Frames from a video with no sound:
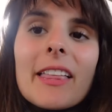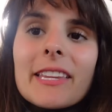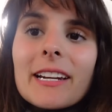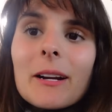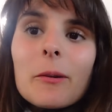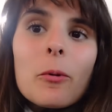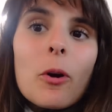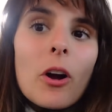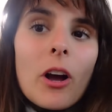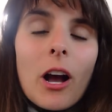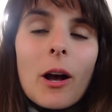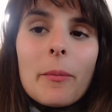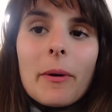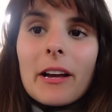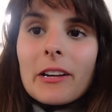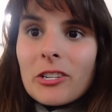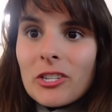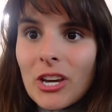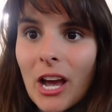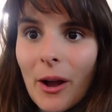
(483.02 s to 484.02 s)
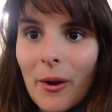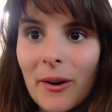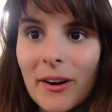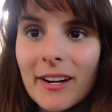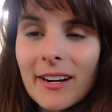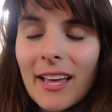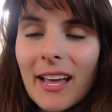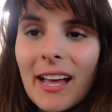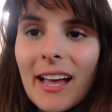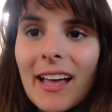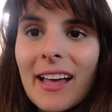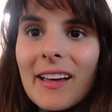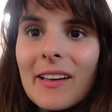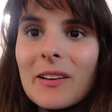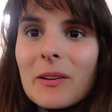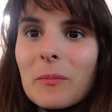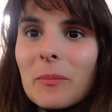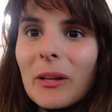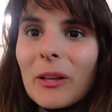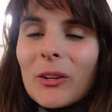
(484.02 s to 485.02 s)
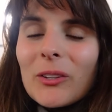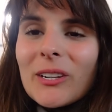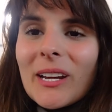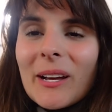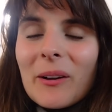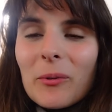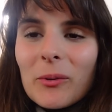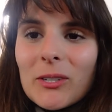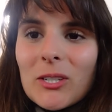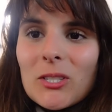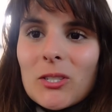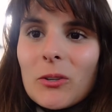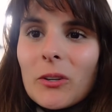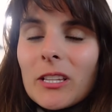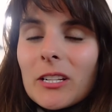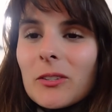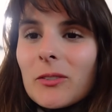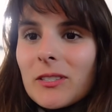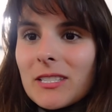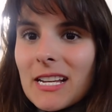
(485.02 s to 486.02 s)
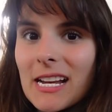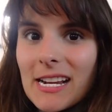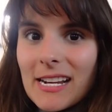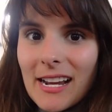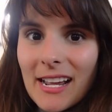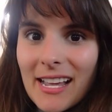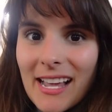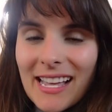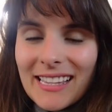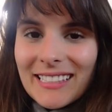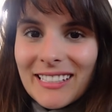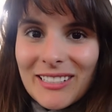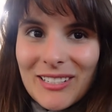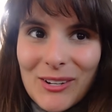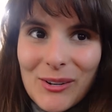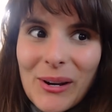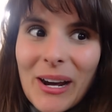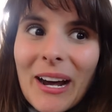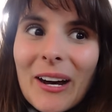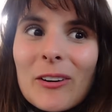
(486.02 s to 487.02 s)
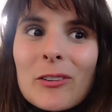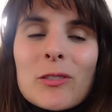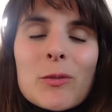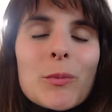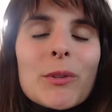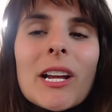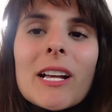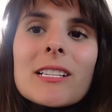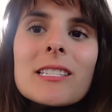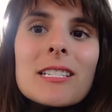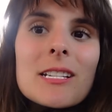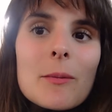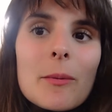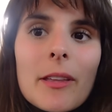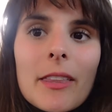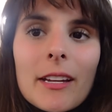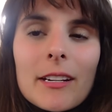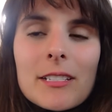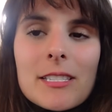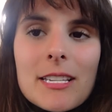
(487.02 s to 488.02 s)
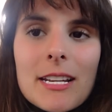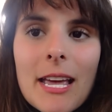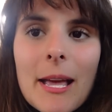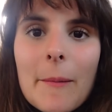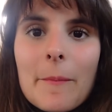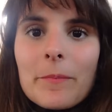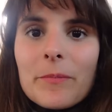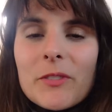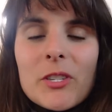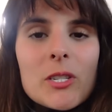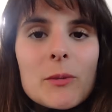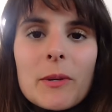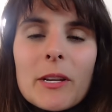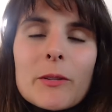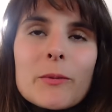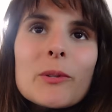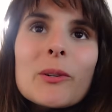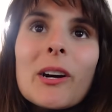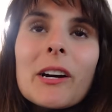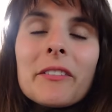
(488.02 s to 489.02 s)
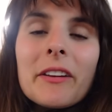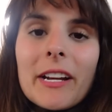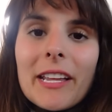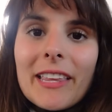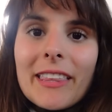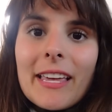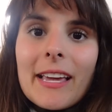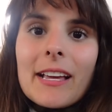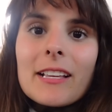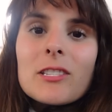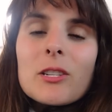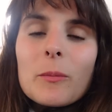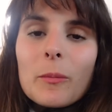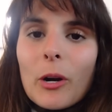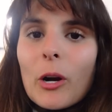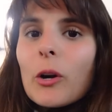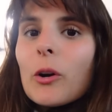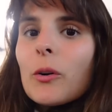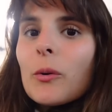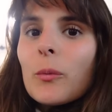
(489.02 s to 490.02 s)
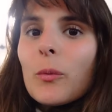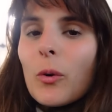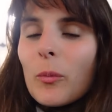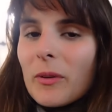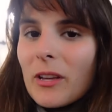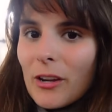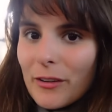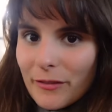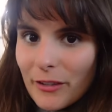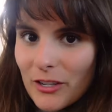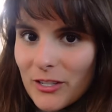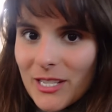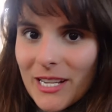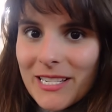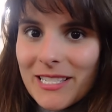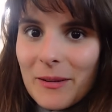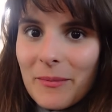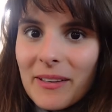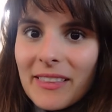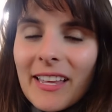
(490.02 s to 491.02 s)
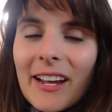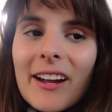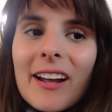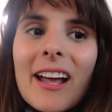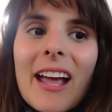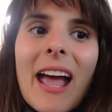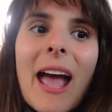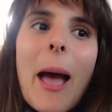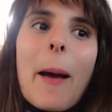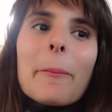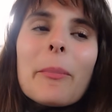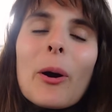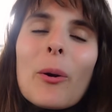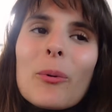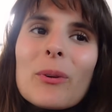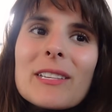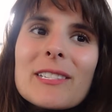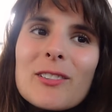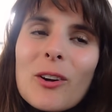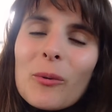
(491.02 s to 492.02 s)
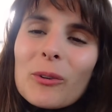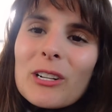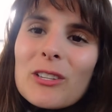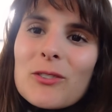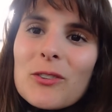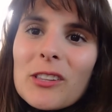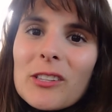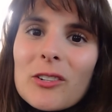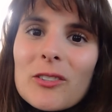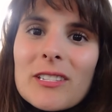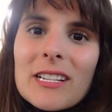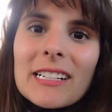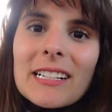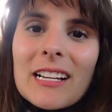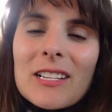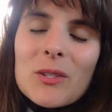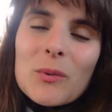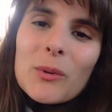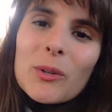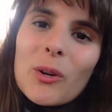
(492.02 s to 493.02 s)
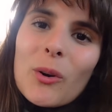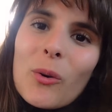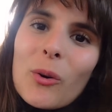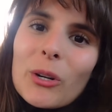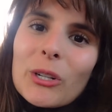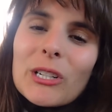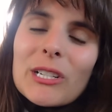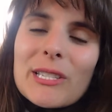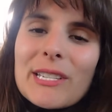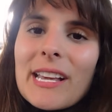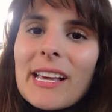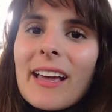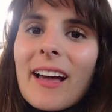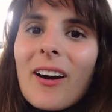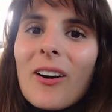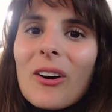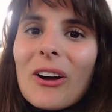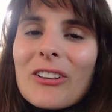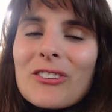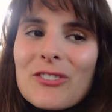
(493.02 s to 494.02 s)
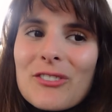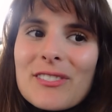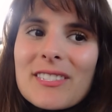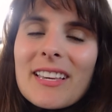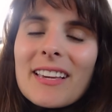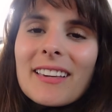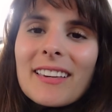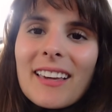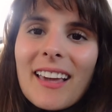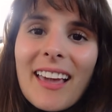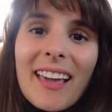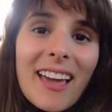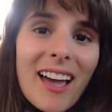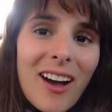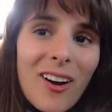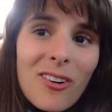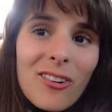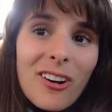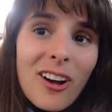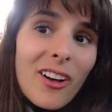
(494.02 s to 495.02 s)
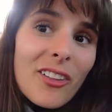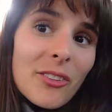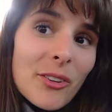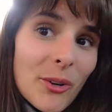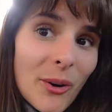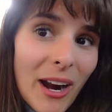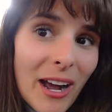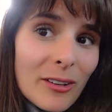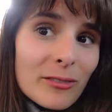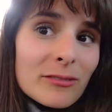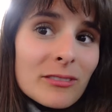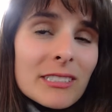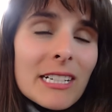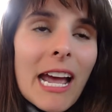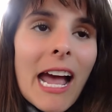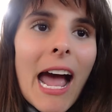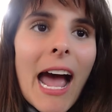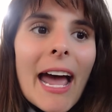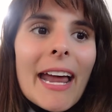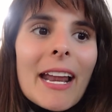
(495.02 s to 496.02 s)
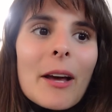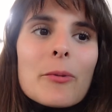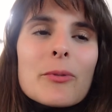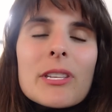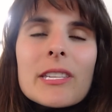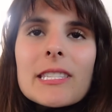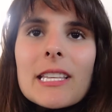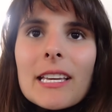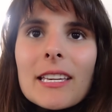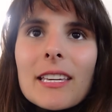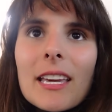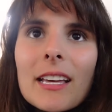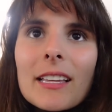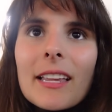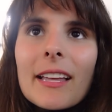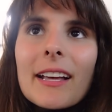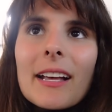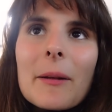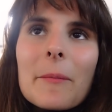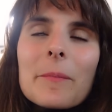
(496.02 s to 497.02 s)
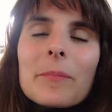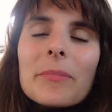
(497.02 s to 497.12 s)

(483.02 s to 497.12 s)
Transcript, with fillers: and then I woke up, I showered, and Bello and I want to do a little date night at the new house. We're not sleeping there today just because we don't have anything. Tomorrow will be our first day sleeping there, but we still want to do a little date night, so we're going to order takeout and just like hang out on the ground. And I was thinking like